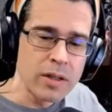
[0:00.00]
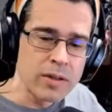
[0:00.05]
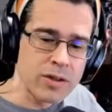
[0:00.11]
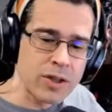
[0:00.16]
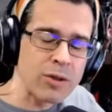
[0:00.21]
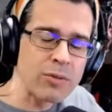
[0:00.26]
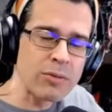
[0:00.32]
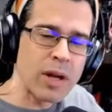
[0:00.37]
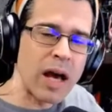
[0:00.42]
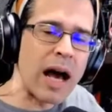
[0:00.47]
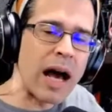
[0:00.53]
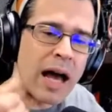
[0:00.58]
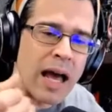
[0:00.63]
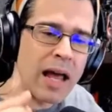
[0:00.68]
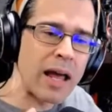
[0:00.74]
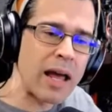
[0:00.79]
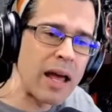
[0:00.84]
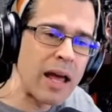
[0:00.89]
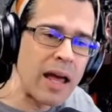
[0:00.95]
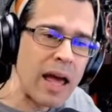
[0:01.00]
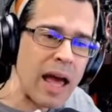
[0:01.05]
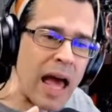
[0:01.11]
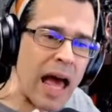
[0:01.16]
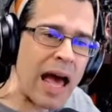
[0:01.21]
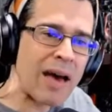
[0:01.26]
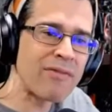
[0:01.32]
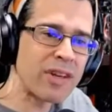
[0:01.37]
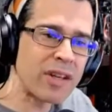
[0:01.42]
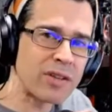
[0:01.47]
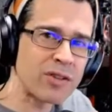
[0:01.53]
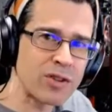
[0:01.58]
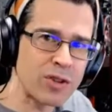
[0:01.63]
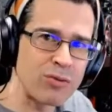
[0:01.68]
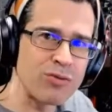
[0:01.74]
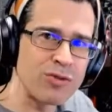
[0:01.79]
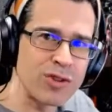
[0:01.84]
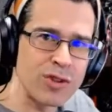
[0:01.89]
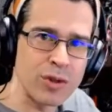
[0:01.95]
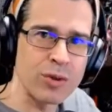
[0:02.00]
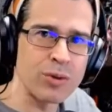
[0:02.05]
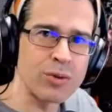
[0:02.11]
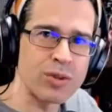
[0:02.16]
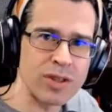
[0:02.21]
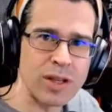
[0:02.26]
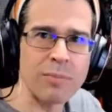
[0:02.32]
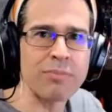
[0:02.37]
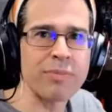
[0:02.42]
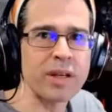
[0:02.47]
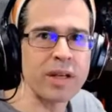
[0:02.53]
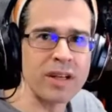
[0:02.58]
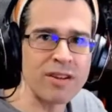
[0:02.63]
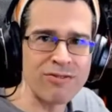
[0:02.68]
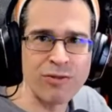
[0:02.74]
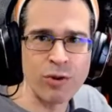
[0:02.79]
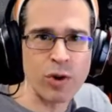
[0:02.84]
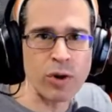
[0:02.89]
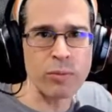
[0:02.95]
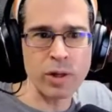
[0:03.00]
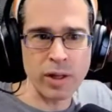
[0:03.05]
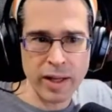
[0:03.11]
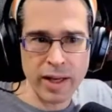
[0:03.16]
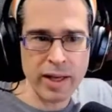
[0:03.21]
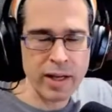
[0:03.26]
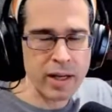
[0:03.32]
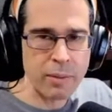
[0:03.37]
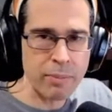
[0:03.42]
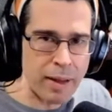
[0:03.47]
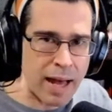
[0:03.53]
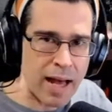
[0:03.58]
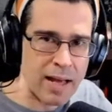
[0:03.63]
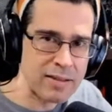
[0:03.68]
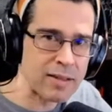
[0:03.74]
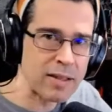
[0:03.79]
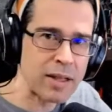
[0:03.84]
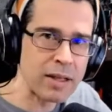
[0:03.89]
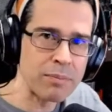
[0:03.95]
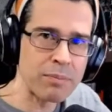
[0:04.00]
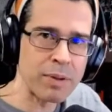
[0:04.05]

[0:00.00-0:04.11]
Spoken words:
to not having to do something in a formulaic capacity,